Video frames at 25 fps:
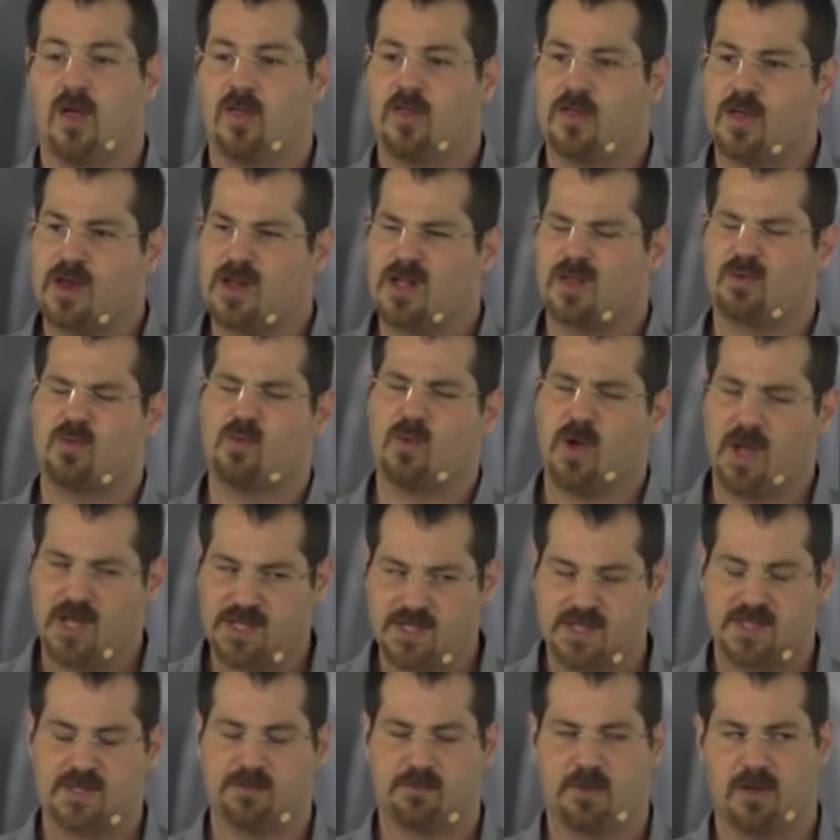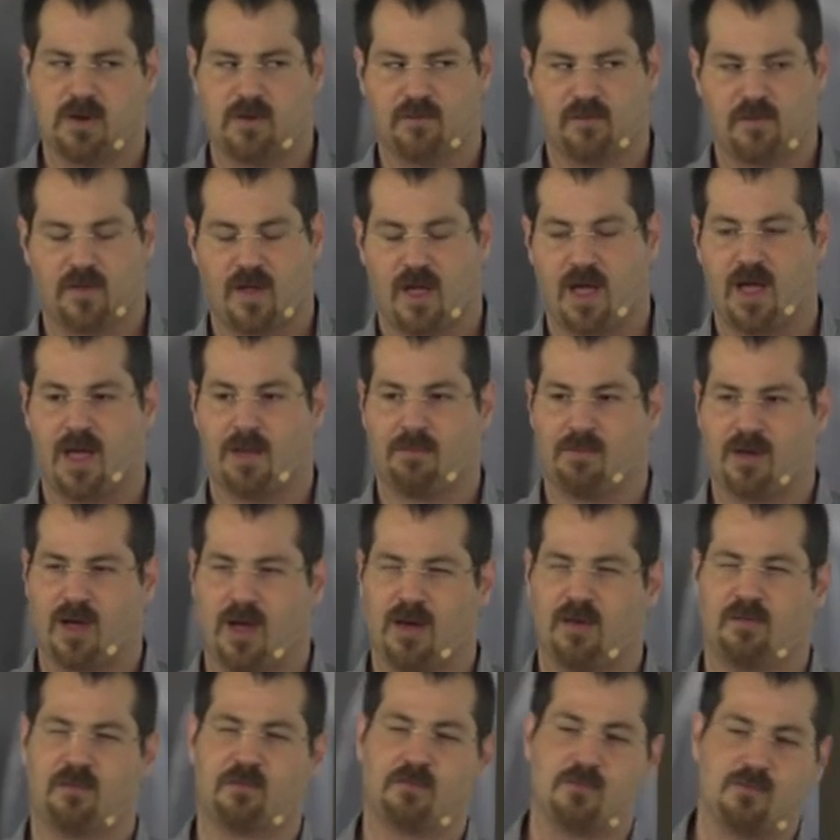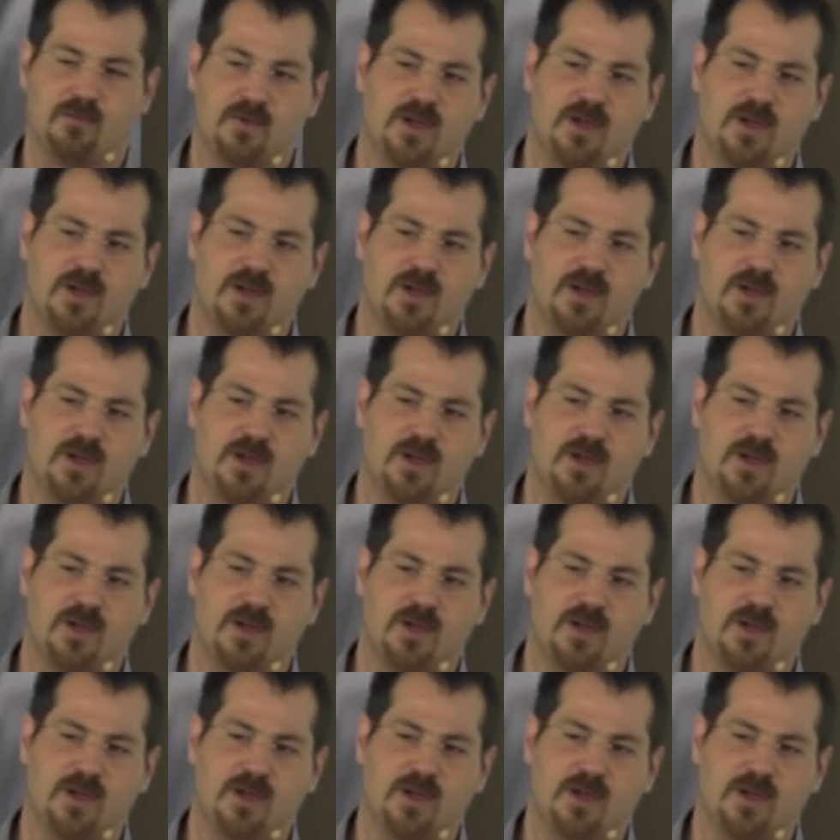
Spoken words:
then it wastes a bit of time kind of